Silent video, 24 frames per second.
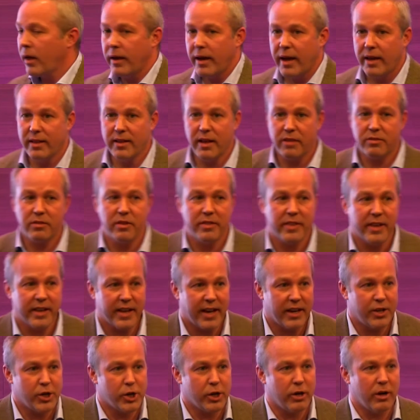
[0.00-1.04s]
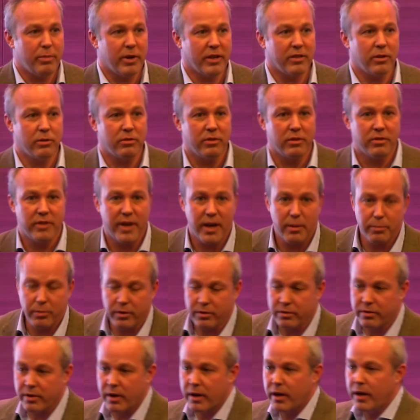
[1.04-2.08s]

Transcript: Unless you think I cherry-picked those examples,